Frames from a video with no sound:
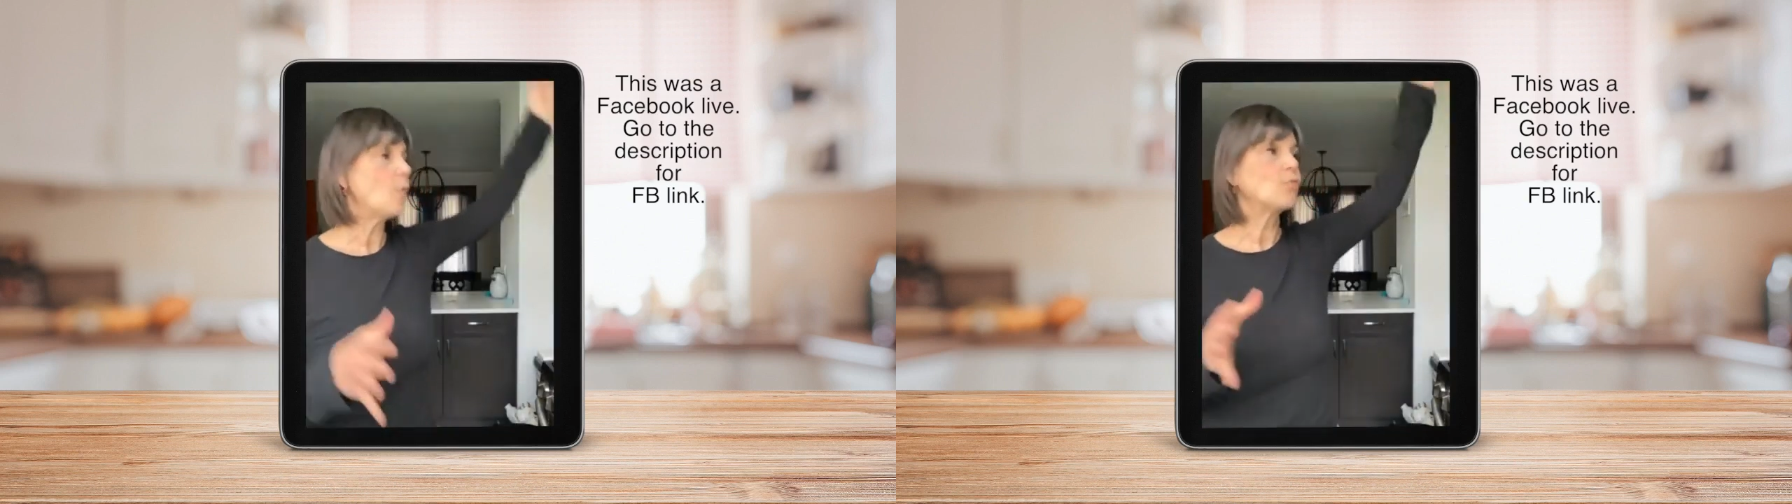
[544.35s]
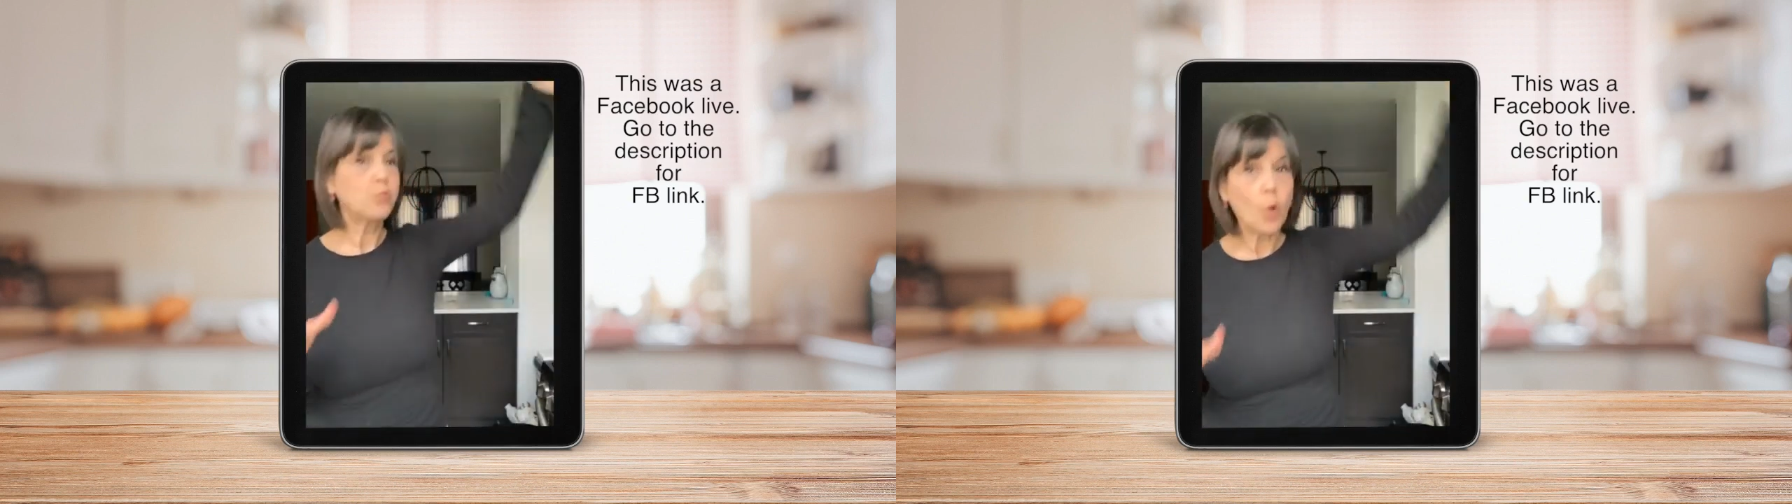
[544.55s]

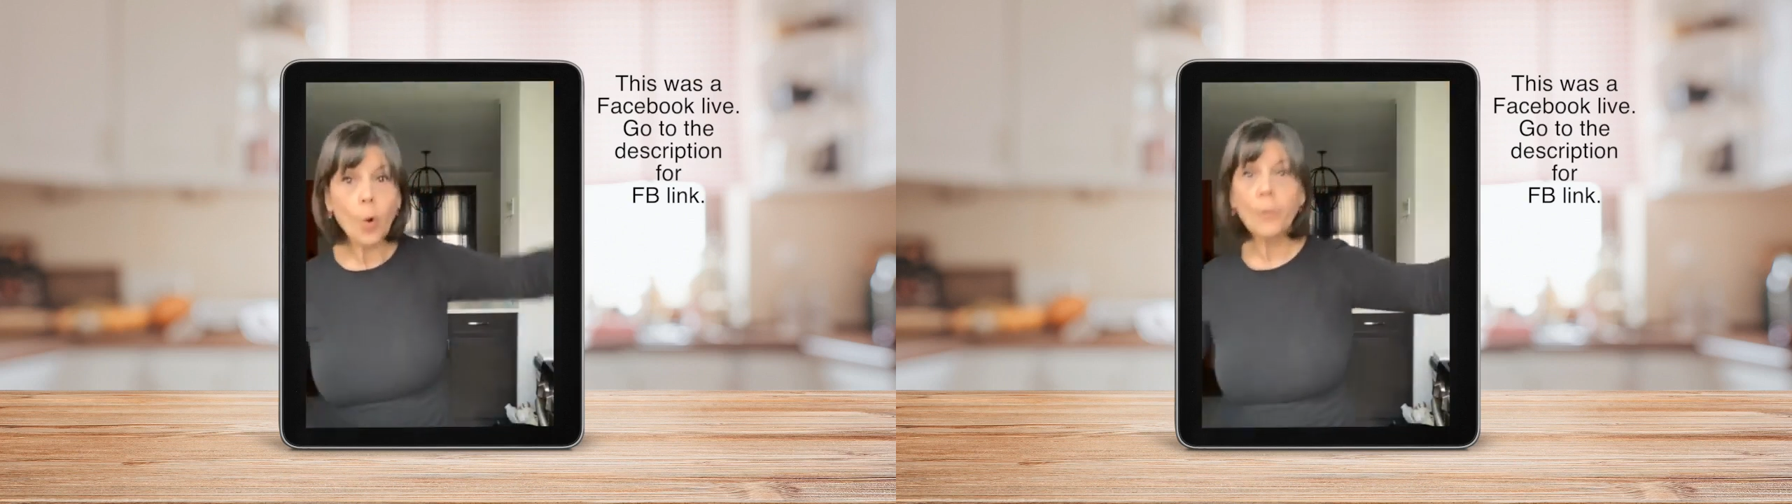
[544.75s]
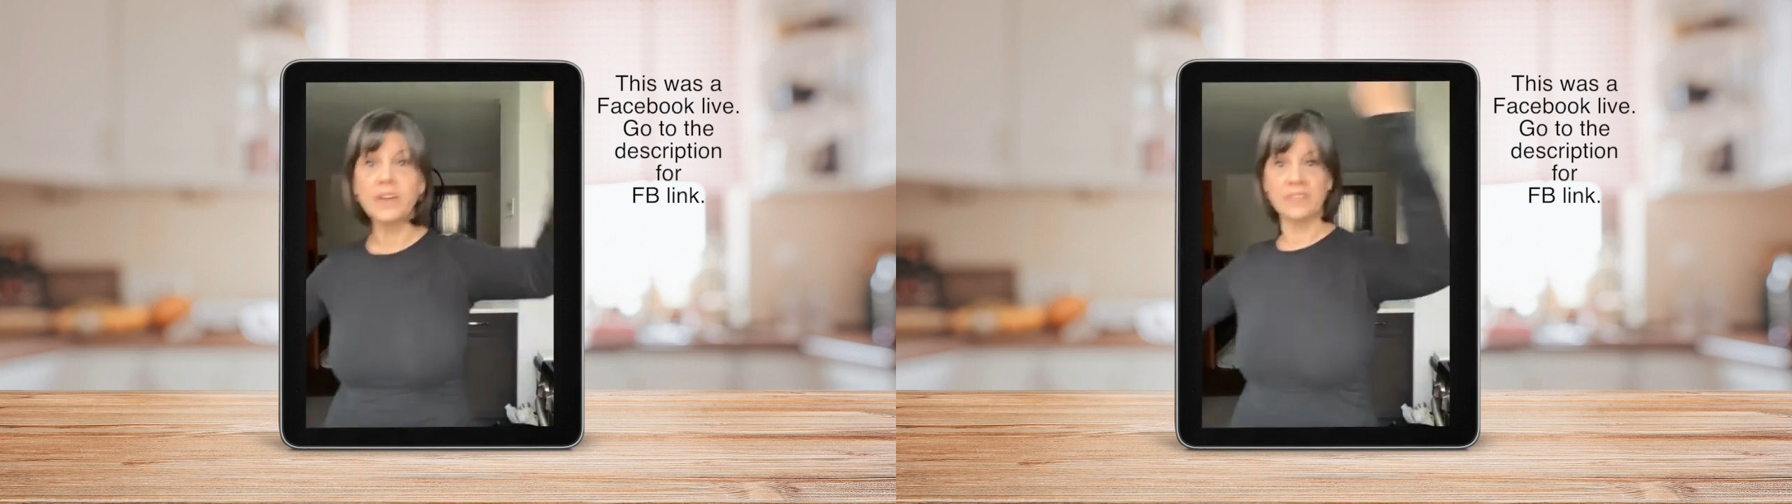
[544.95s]

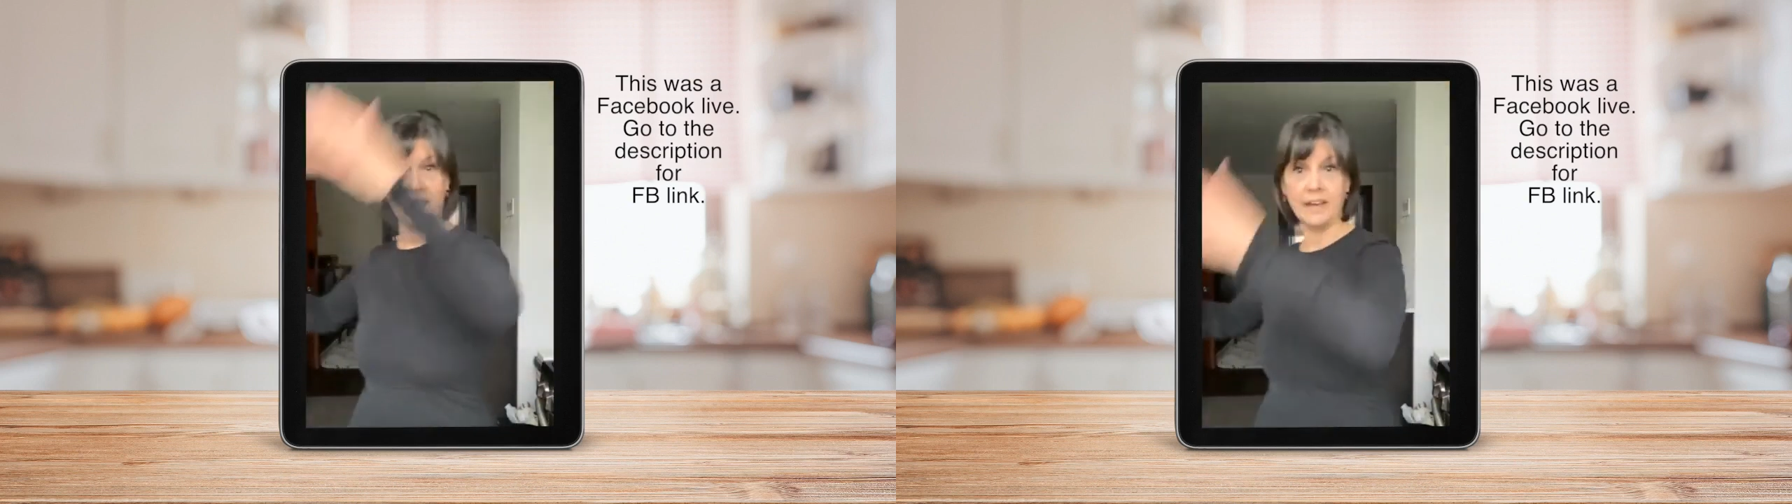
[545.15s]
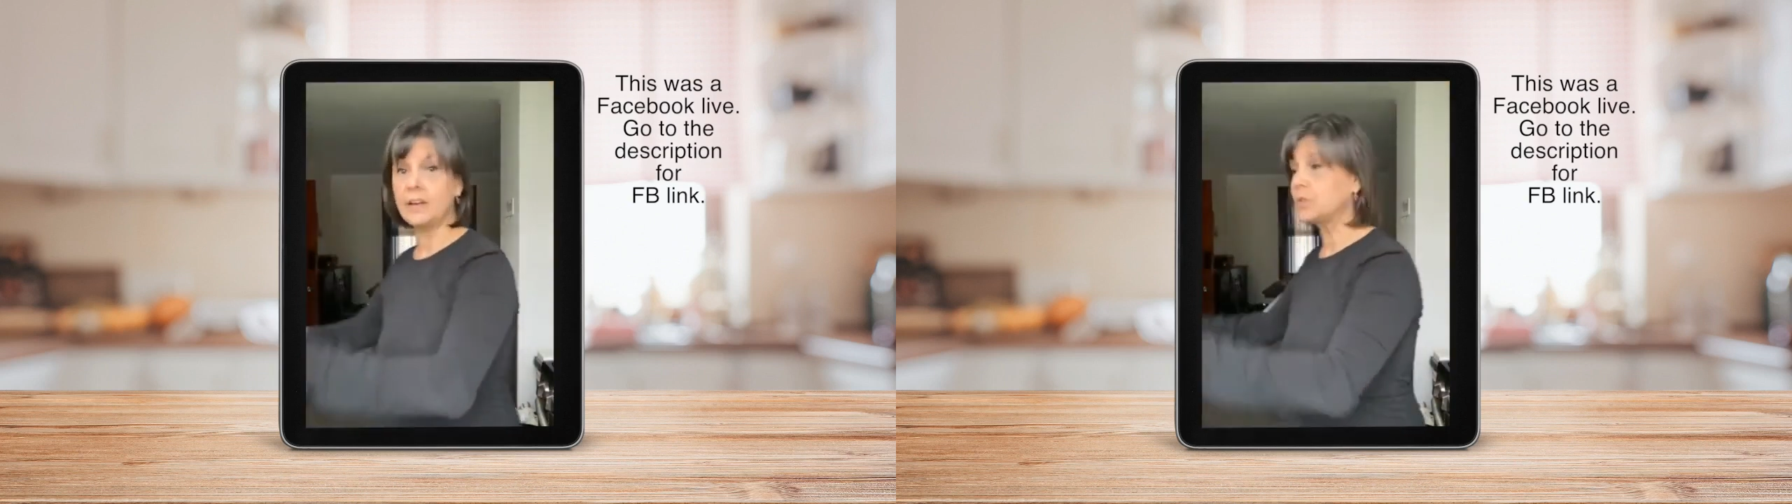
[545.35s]
roaming
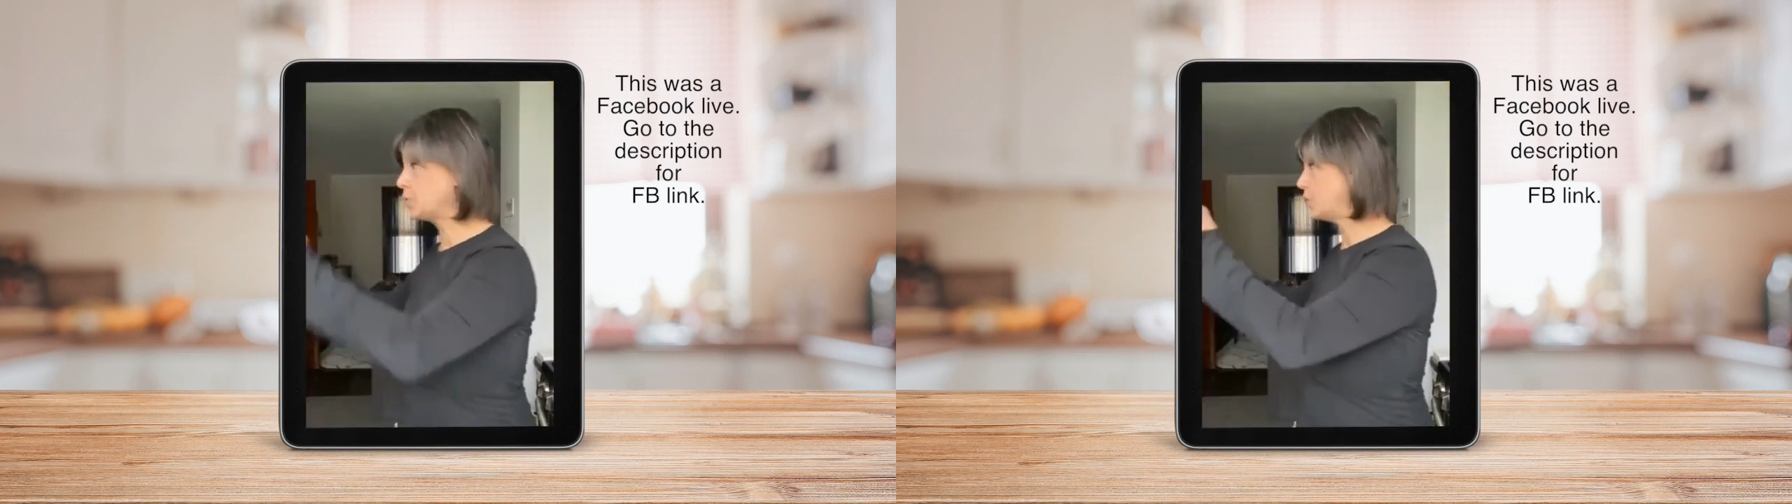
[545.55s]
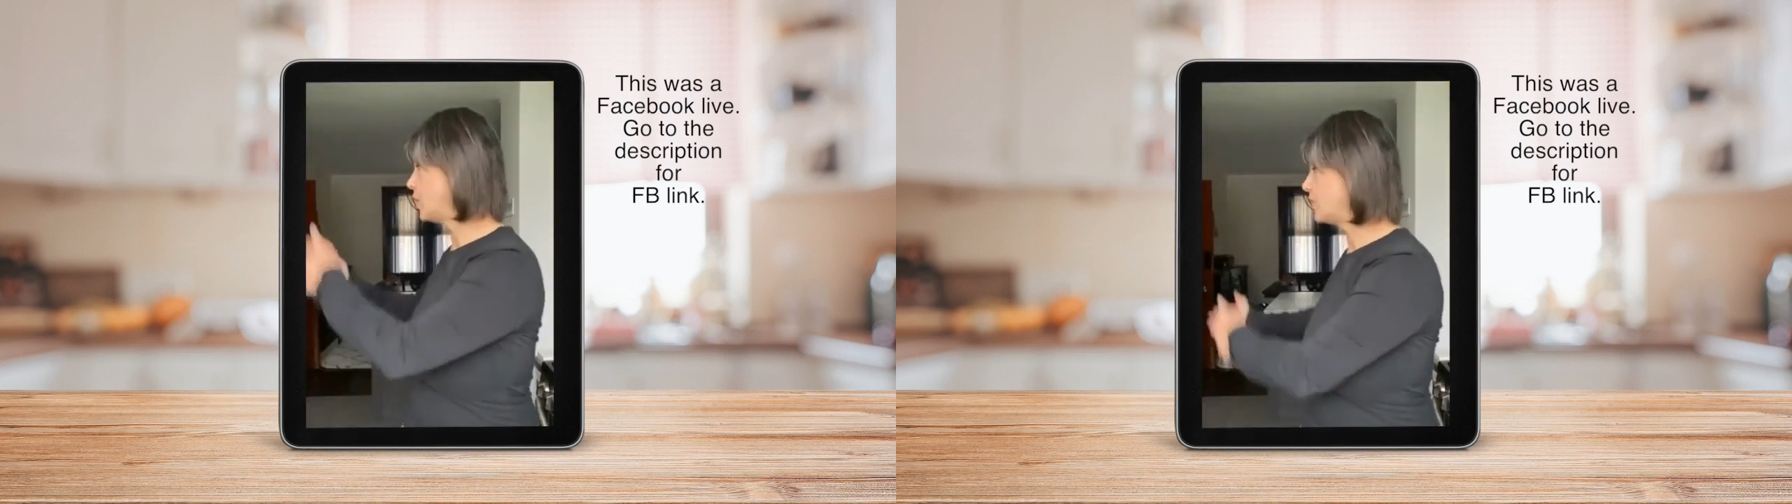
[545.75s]
the house
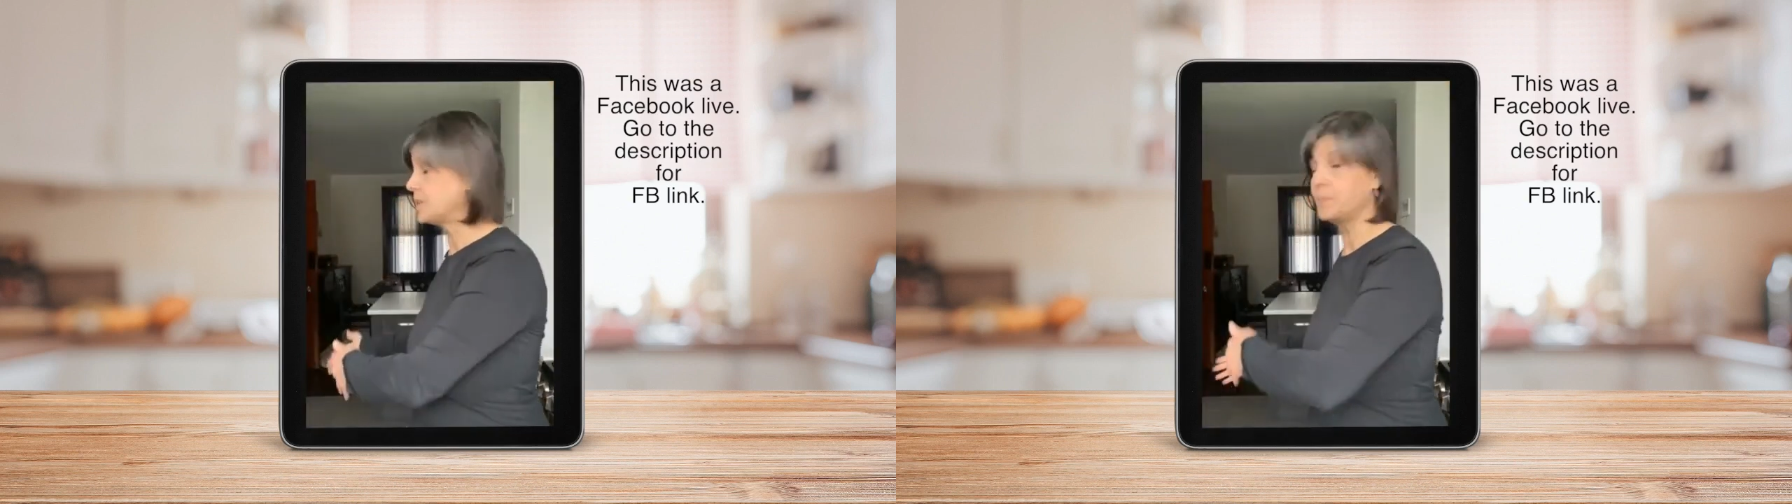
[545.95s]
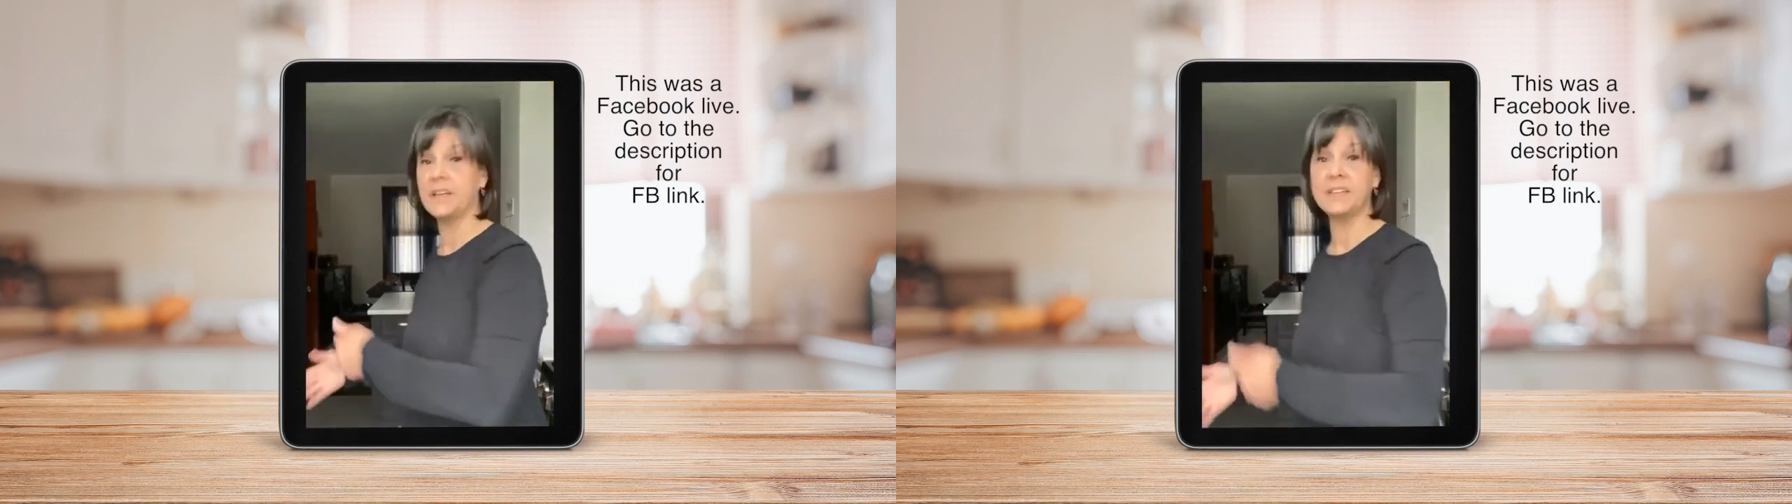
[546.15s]
all over
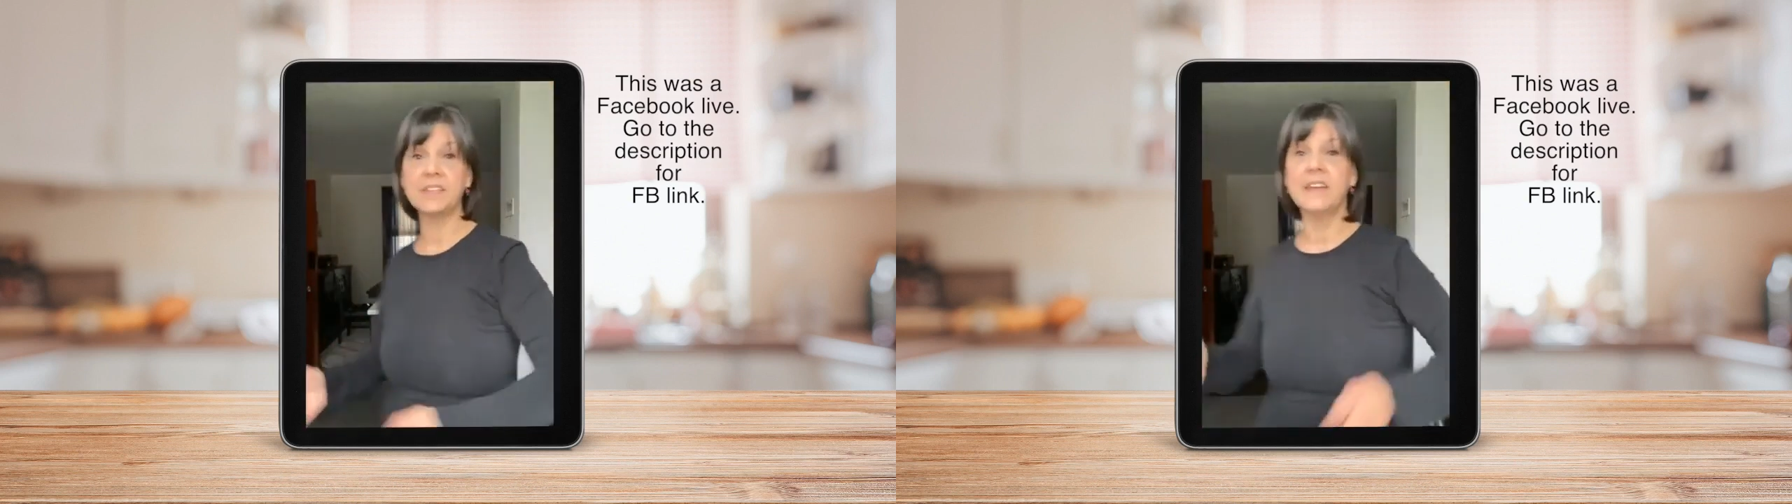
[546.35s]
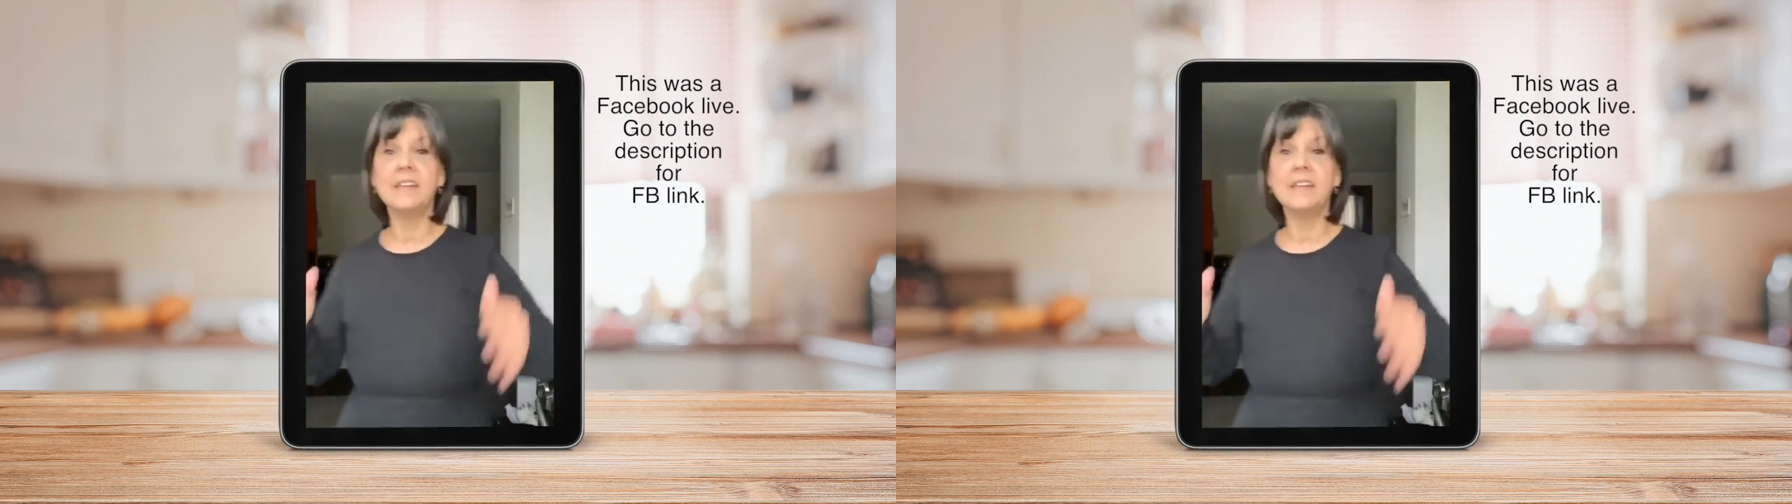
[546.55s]
the place.